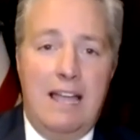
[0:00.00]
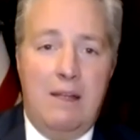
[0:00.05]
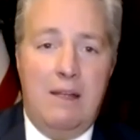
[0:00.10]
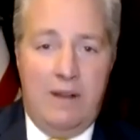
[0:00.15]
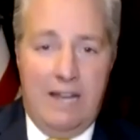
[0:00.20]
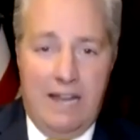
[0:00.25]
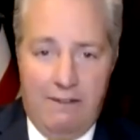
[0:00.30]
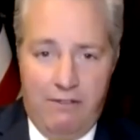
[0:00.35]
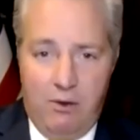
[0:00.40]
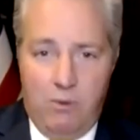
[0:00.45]

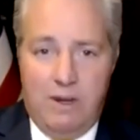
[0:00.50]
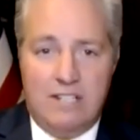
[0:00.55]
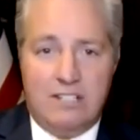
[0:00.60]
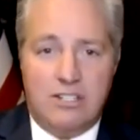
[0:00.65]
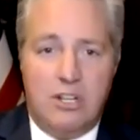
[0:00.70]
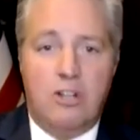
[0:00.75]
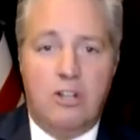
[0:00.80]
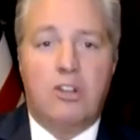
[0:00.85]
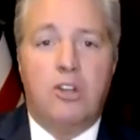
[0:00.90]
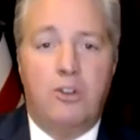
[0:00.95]
when everyone
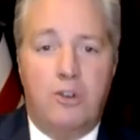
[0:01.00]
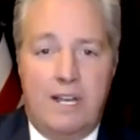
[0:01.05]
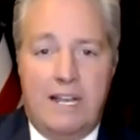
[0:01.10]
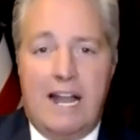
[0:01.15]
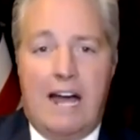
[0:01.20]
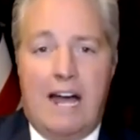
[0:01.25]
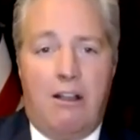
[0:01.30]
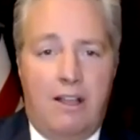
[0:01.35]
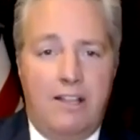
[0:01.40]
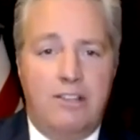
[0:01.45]
has concluded,
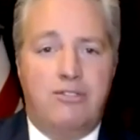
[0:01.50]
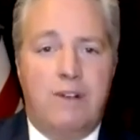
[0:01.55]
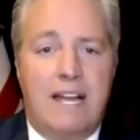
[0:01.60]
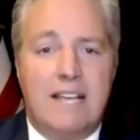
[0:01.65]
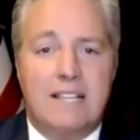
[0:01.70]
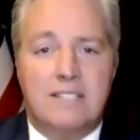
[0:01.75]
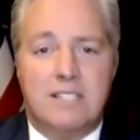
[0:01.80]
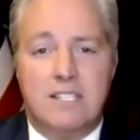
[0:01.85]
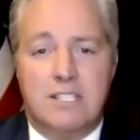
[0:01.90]
I'll address